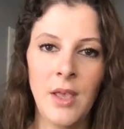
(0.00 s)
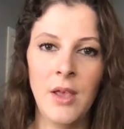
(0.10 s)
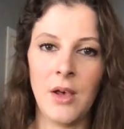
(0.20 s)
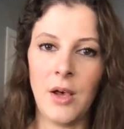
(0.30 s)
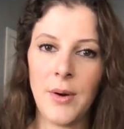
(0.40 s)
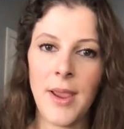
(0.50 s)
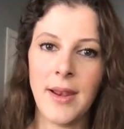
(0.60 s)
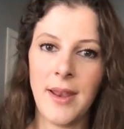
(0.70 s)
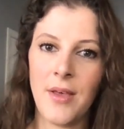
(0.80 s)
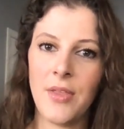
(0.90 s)
All
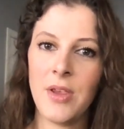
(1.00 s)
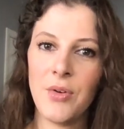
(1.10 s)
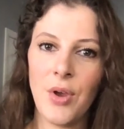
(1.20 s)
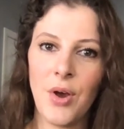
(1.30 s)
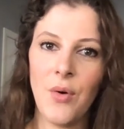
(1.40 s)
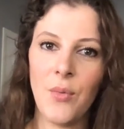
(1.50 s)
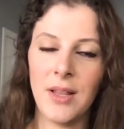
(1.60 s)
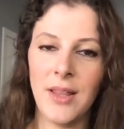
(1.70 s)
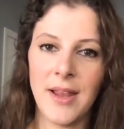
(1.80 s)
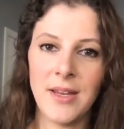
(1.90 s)
right, now that you know what a
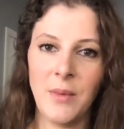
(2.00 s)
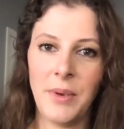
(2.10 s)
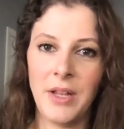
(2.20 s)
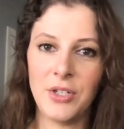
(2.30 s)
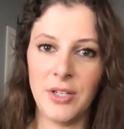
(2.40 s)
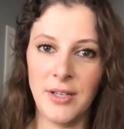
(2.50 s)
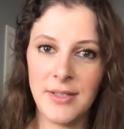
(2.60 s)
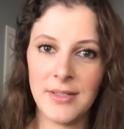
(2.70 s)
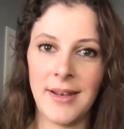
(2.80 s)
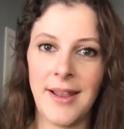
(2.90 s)
landing page
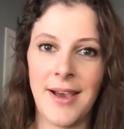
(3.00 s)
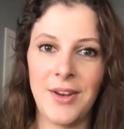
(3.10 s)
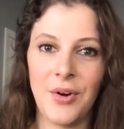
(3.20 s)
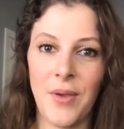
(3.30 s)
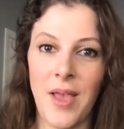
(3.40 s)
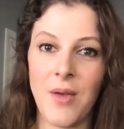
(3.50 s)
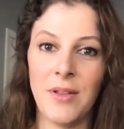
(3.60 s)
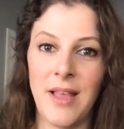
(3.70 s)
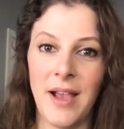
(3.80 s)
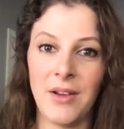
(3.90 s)
is and how to create
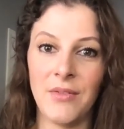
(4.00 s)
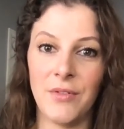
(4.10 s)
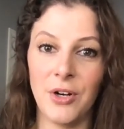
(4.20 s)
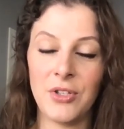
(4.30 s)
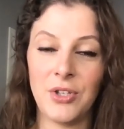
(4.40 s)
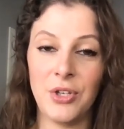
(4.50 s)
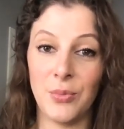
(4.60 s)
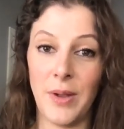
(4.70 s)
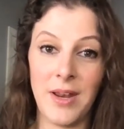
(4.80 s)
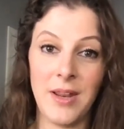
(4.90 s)
one that converts, you're
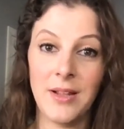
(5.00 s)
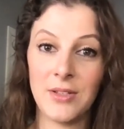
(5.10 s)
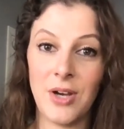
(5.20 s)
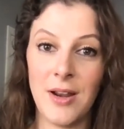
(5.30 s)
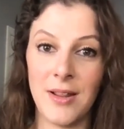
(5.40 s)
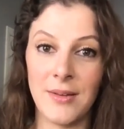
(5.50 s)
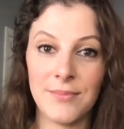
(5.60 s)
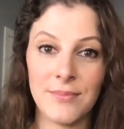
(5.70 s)
ready to get started.